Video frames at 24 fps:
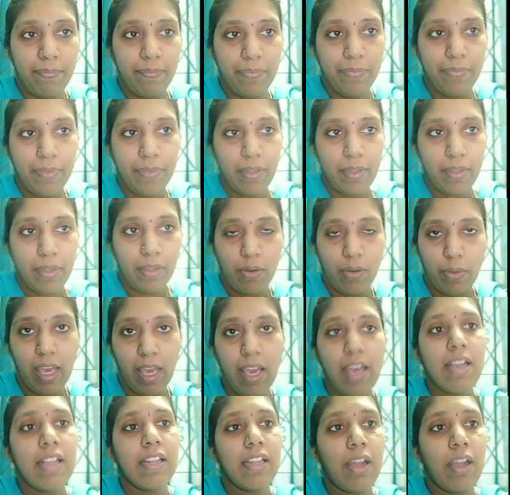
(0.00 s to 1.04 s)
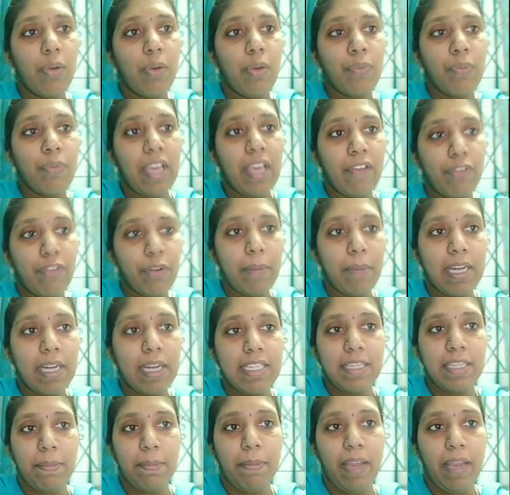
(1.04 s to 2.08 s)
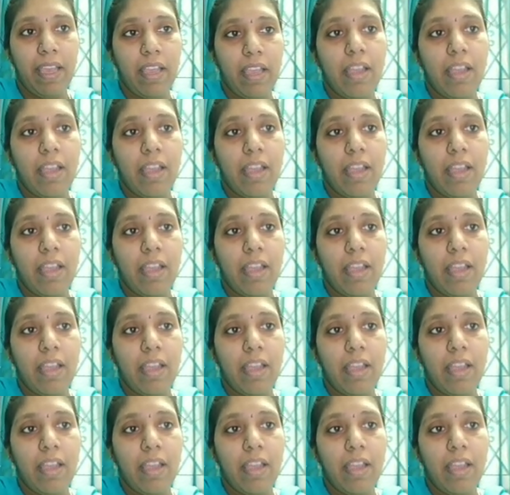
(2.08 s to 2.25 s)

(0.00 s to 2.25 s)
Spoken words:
Okay, now we have to multiply.